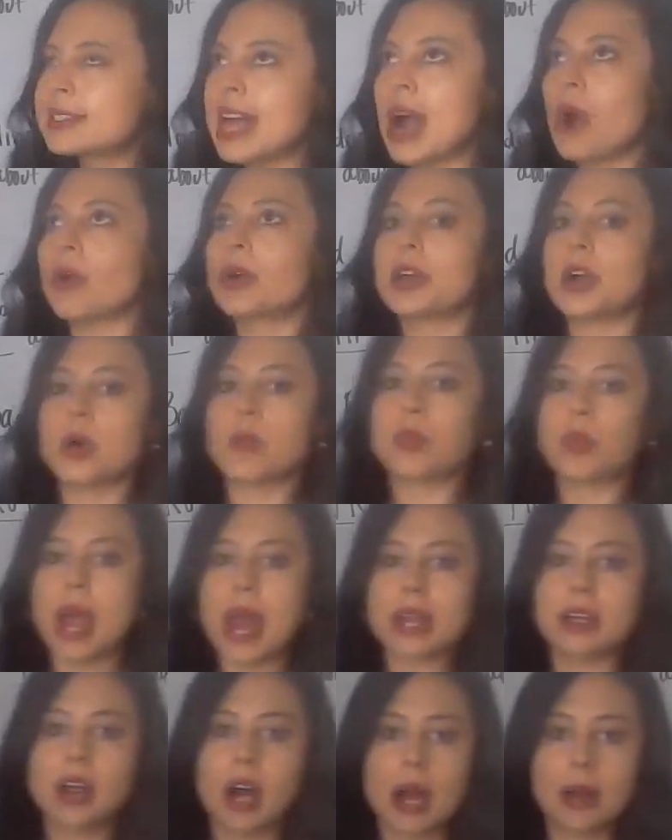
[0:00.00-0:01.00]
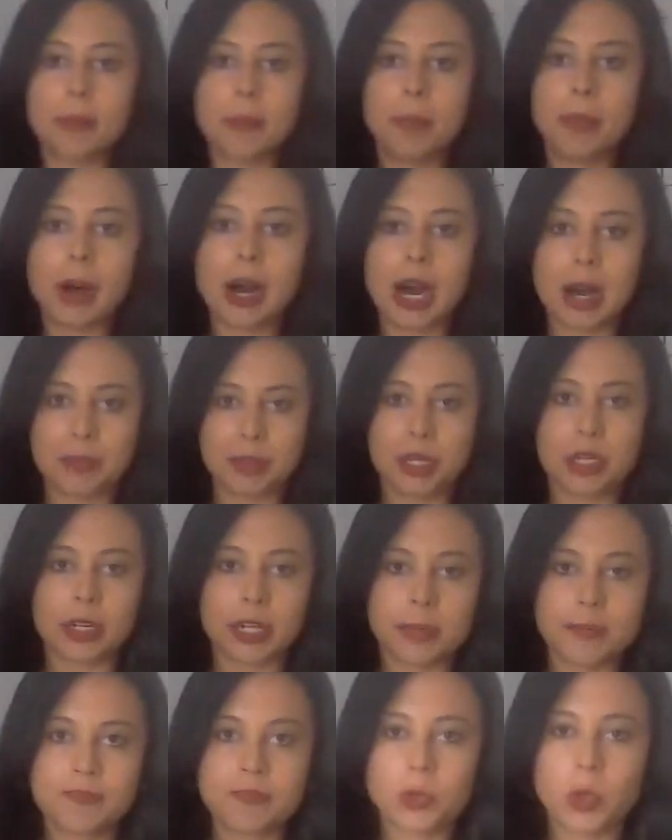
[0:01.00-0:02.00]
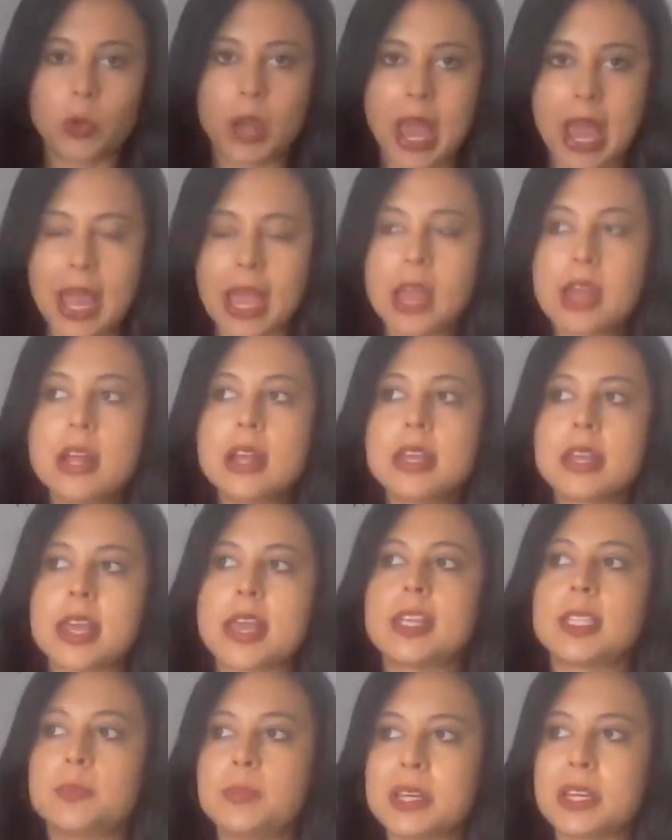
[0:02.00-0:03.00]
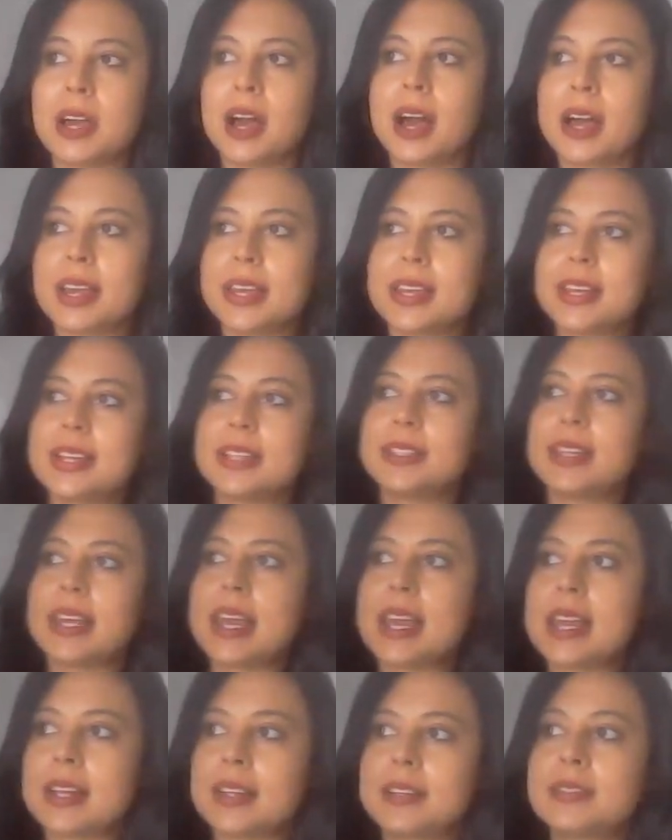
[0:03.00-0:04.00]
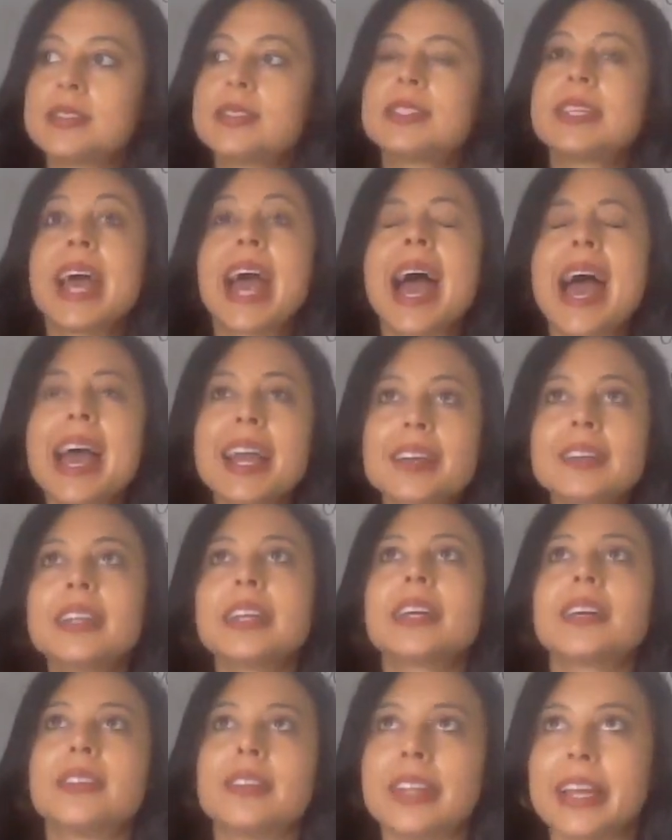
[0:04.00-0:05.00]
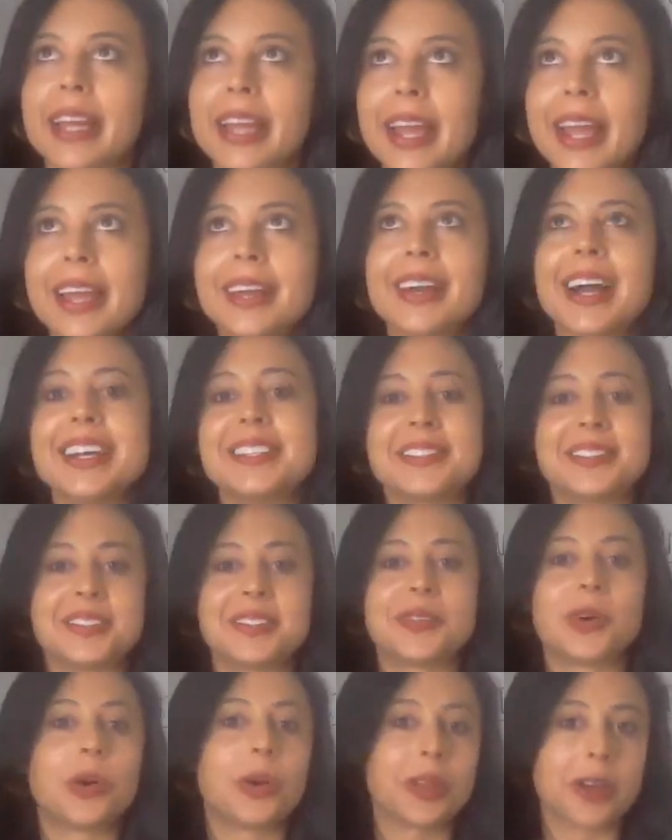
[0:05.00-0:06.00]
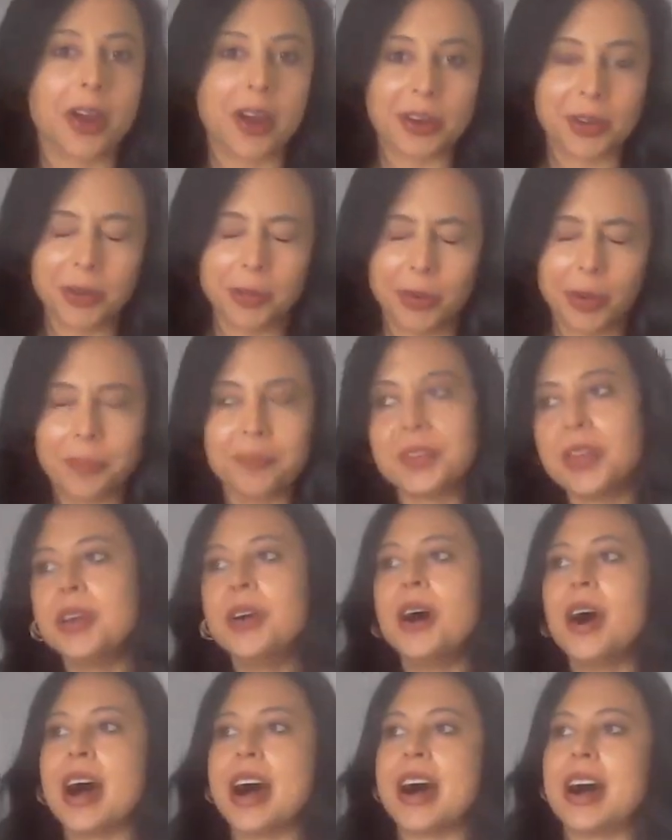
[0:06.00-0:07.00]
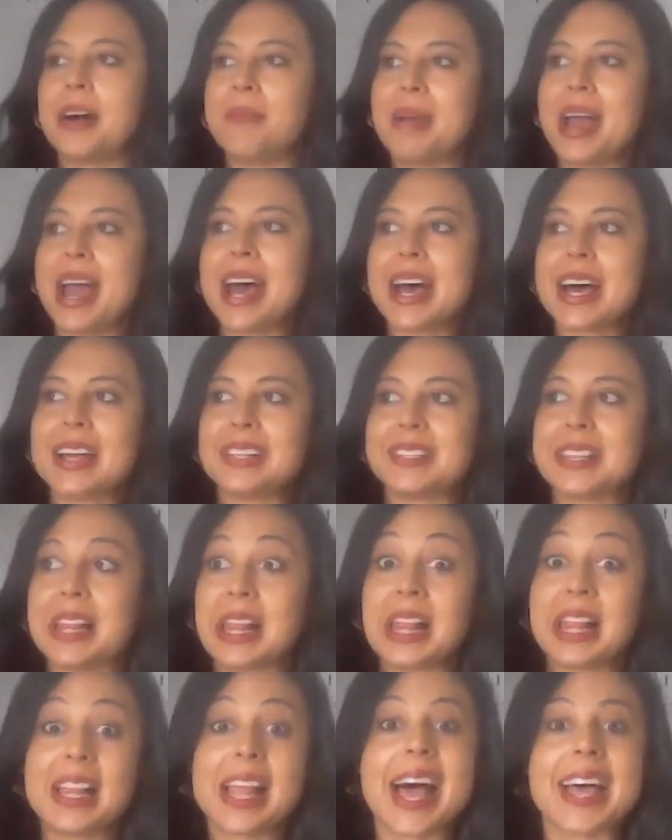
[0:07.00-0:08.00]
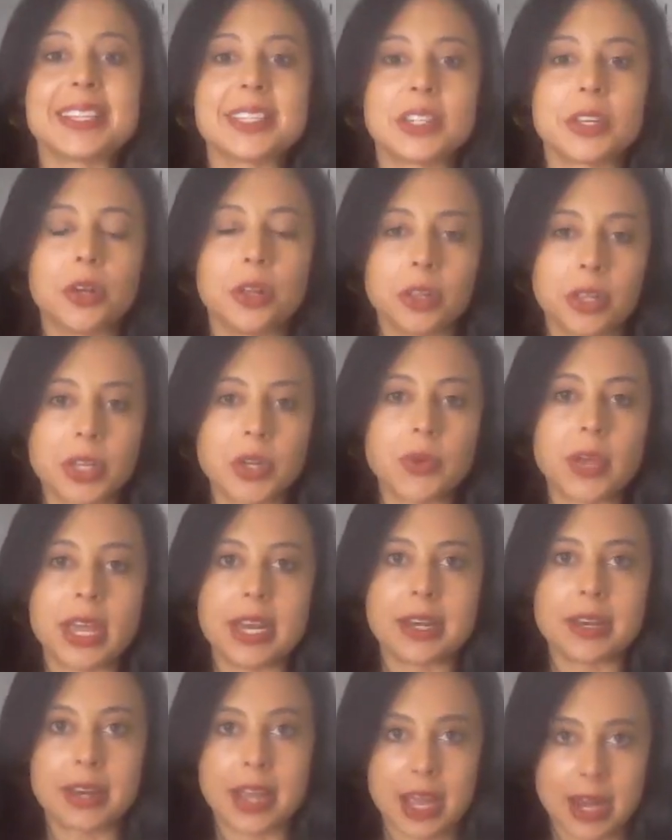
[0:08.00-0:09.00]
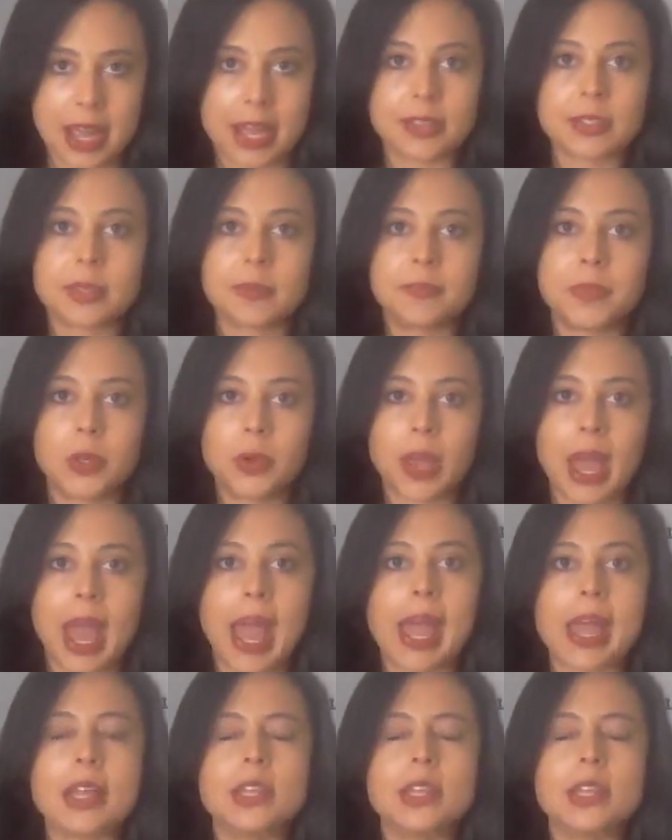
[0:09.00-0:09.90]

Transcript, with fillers: sourdough bread got popular, okay, is because it technically, and guys, this is totally arguable, um, has less gluten in it, okay.